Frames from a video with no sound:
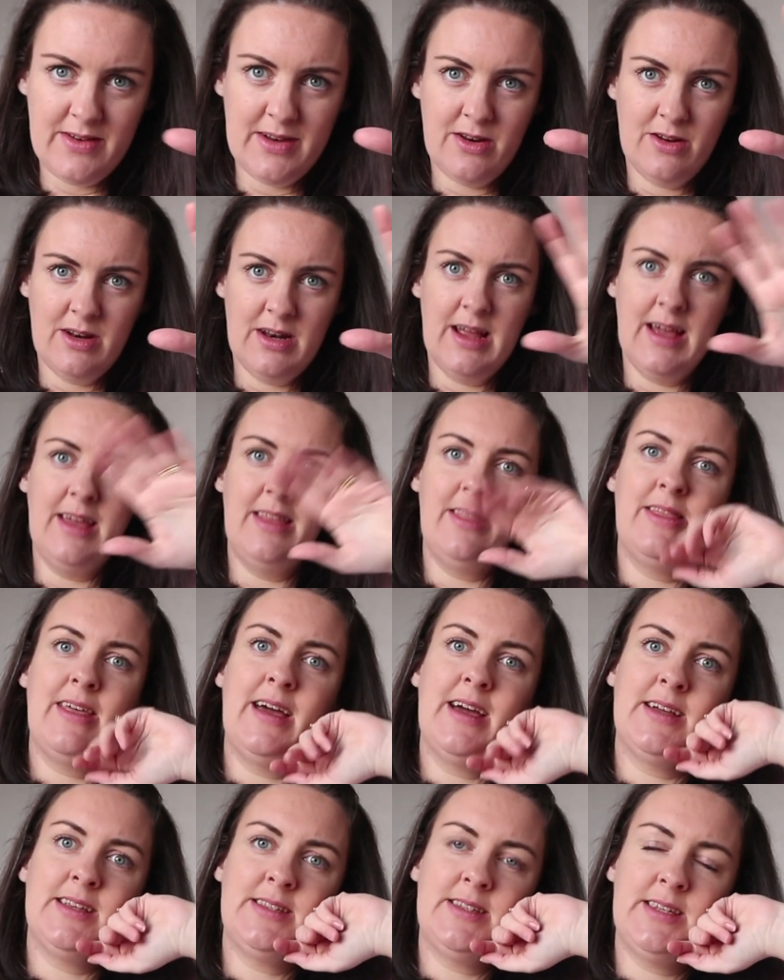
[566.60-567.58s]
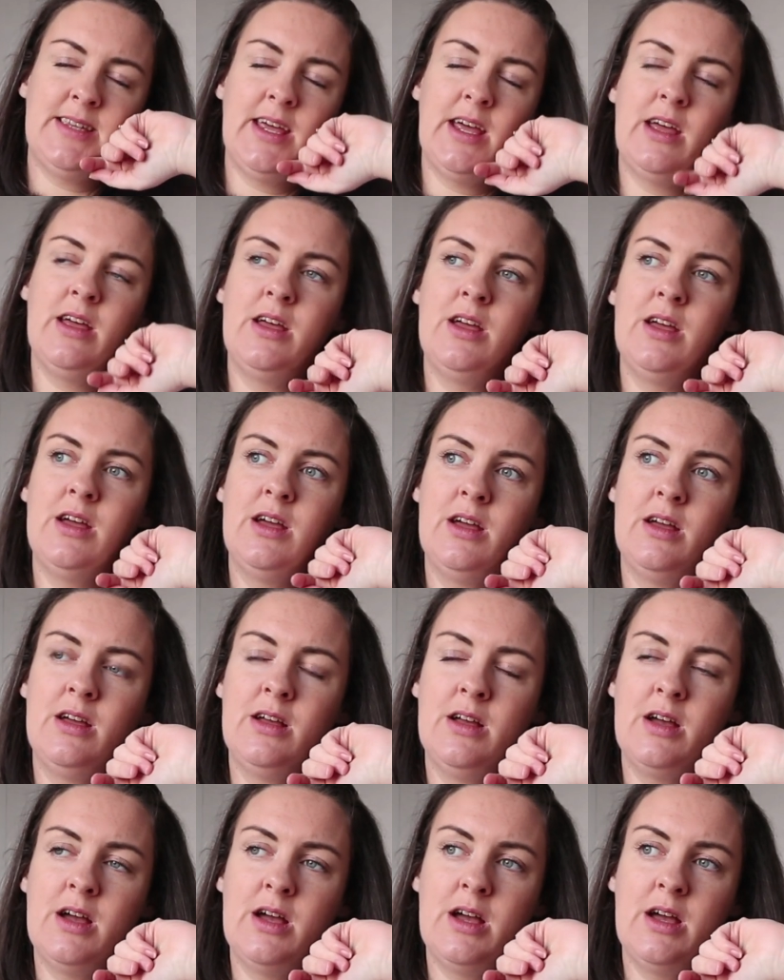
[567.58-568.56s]
read online that
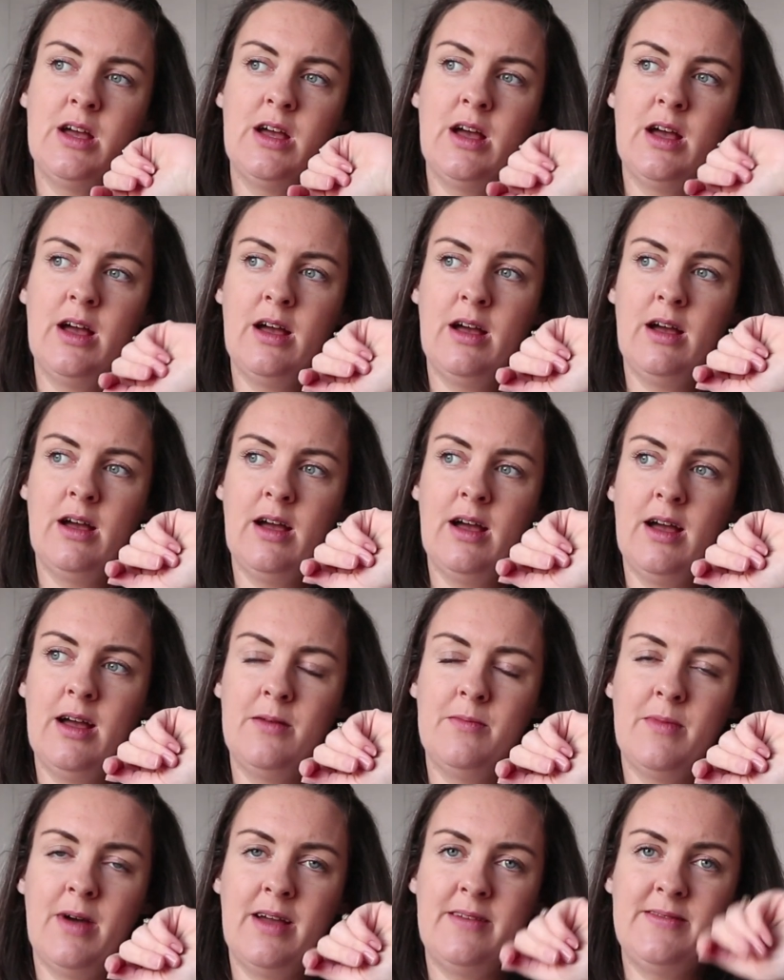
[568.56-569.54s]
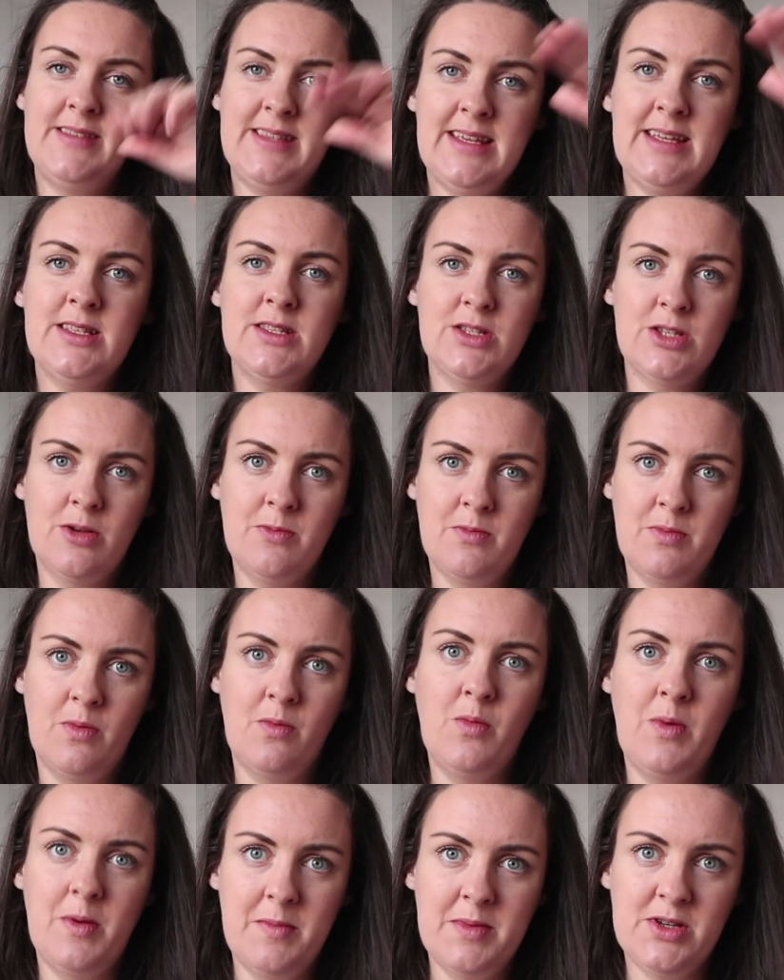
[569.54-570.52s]
I've seen some
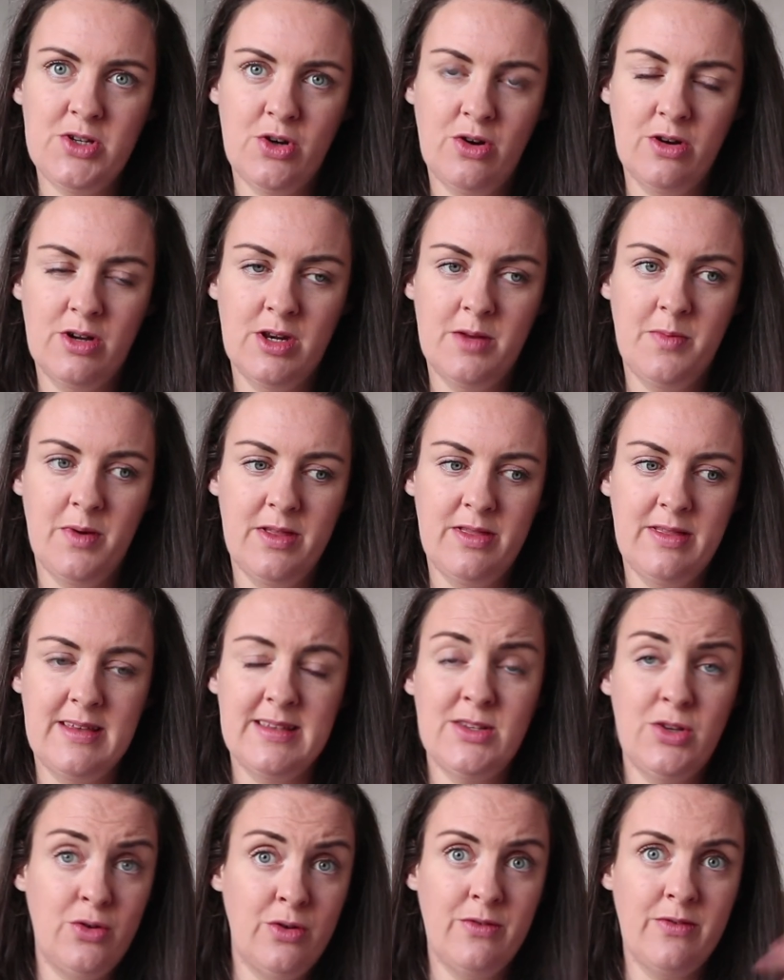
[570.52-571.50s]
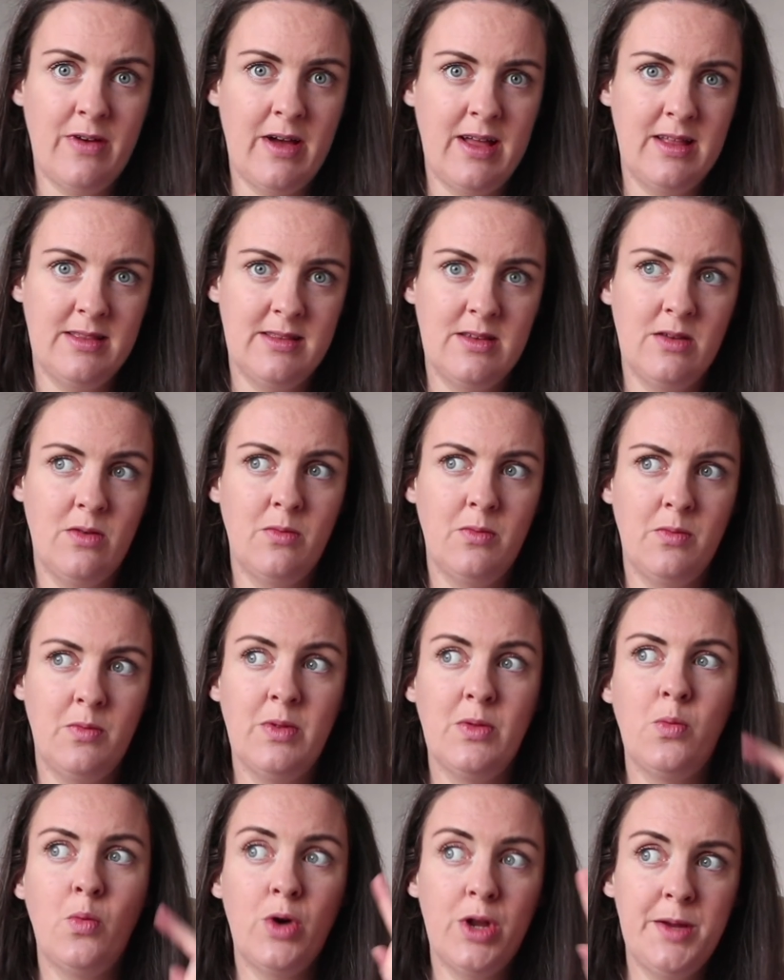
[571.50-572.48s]
women talking about this who have had,
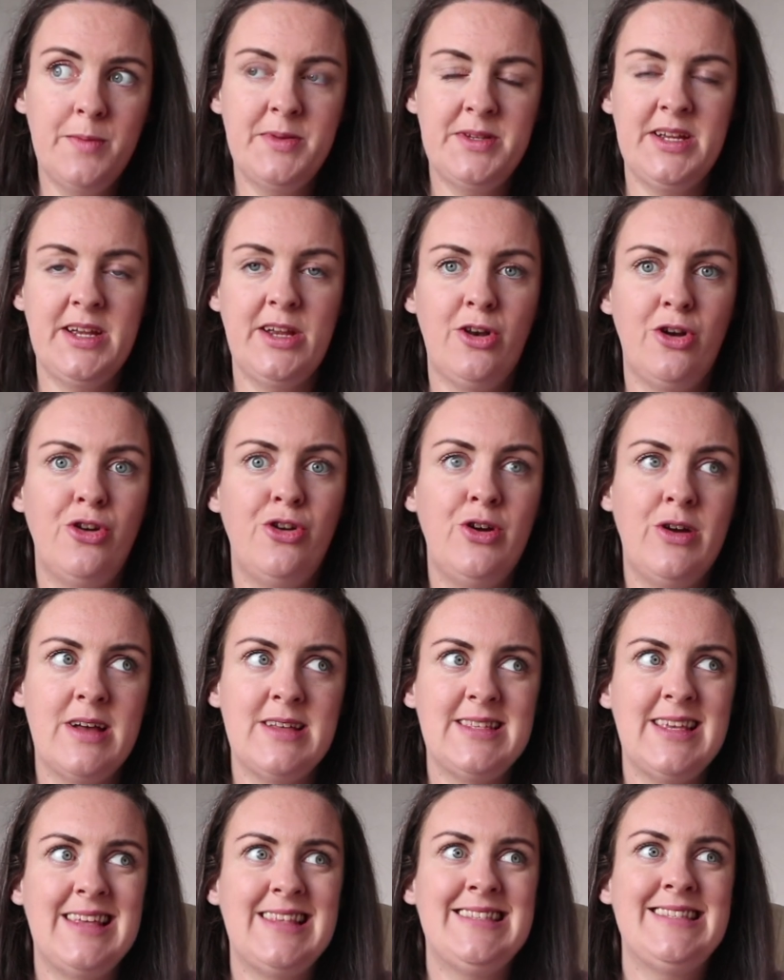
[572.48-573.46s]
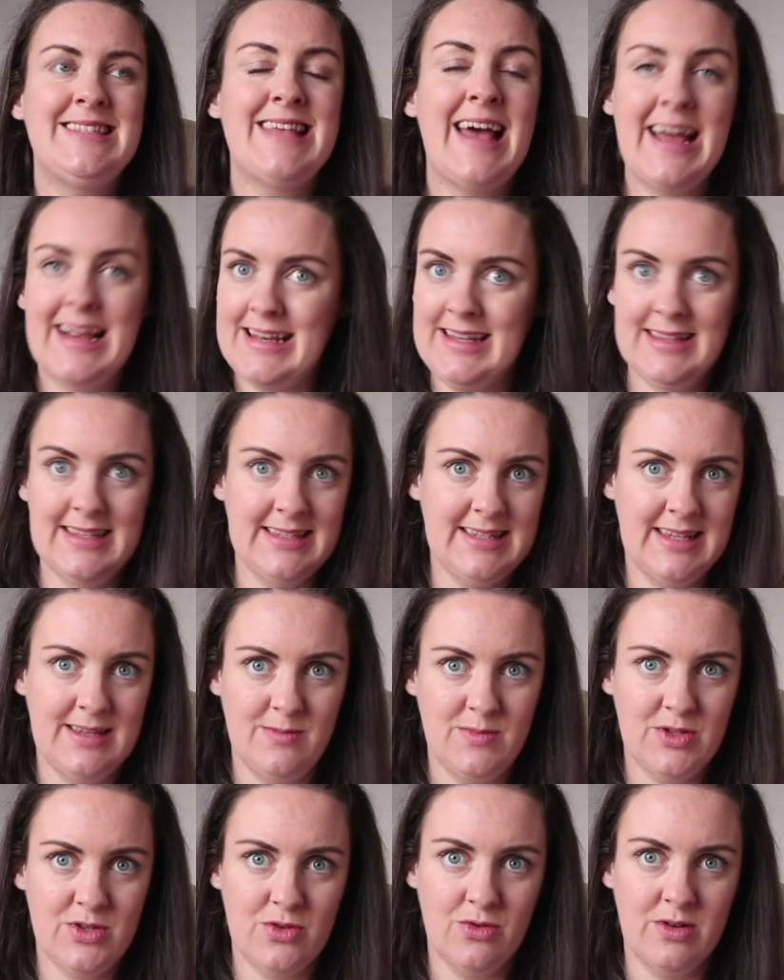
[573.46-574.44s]
well, one in particular who has exactly the
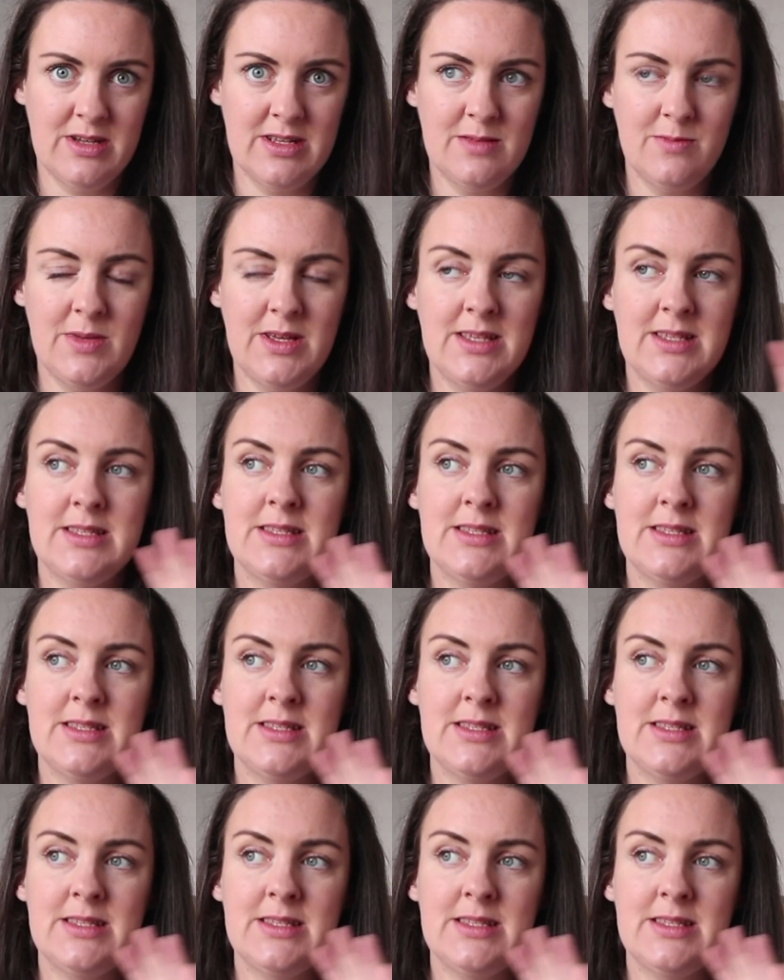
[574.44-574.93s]
same story as me.